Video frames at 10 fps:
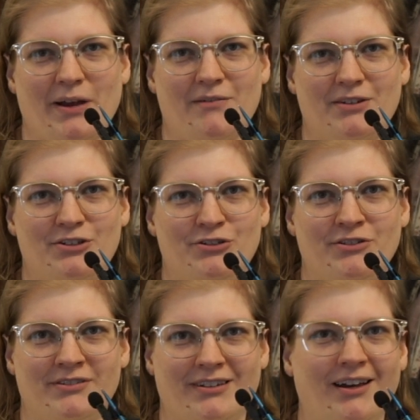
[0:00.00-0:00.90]
having to
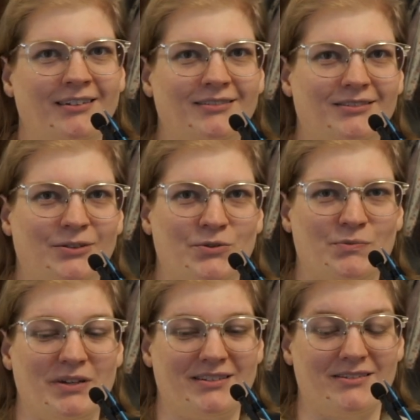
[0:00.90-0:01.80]
just cut those
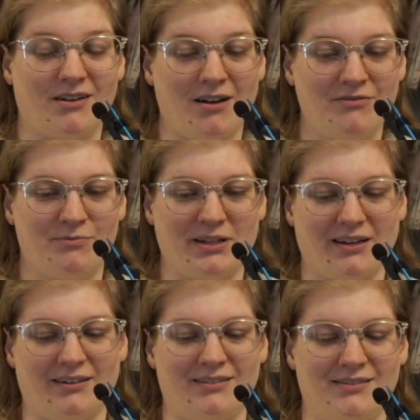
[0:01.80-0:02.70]
pieces off
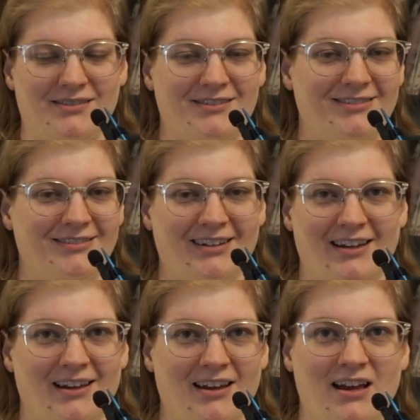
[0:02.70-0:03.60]
because
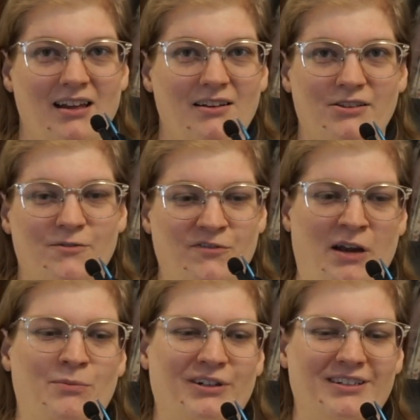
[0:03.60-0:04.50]
the
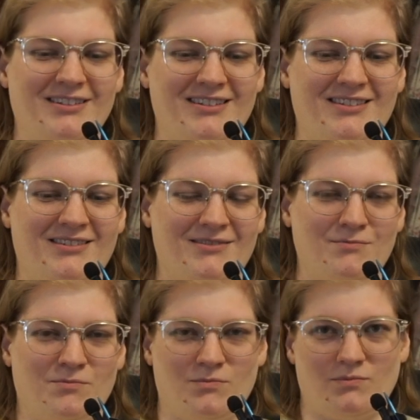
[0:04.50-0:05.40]
fabric is,
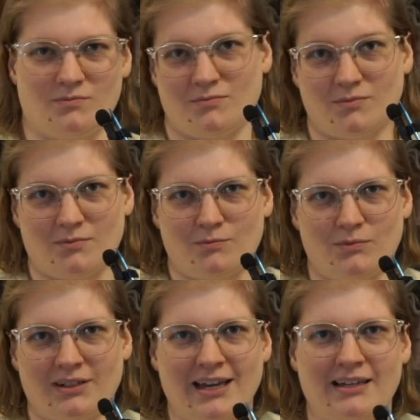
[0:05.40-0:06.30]

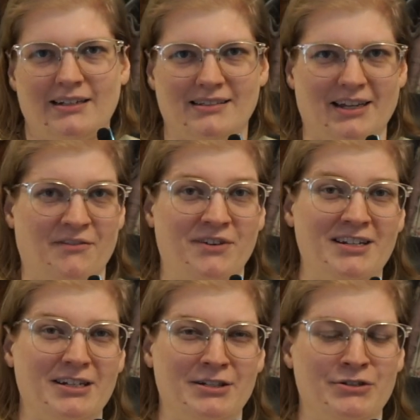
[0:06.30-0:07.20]
again, it's like
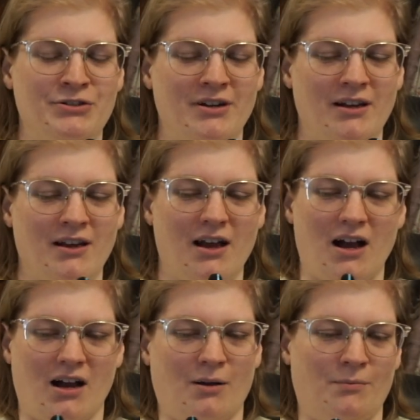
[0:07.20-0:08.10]
vintage.
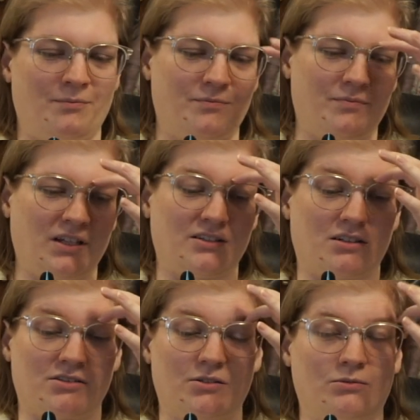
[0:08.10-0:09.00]
It's
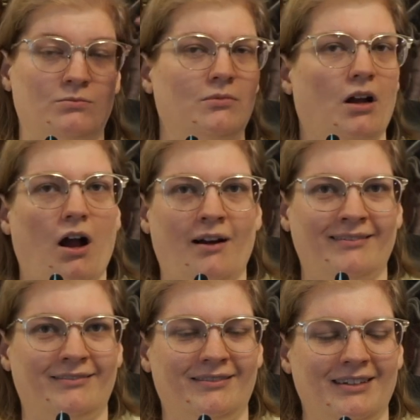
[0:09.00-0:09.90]
also
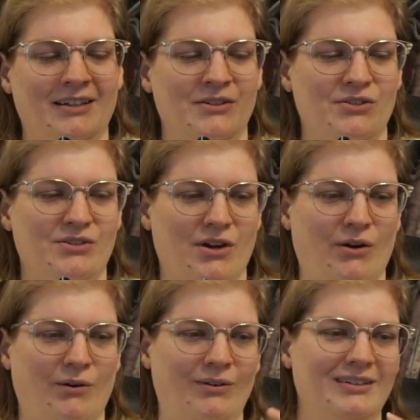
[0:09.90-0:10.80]
cotton,
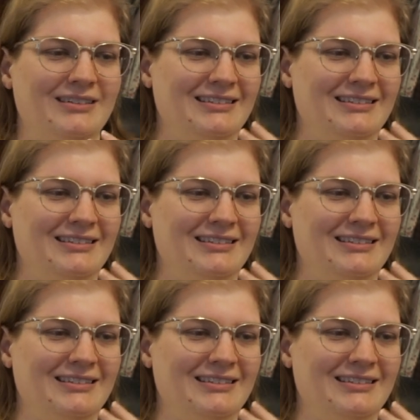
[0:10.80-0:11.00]
so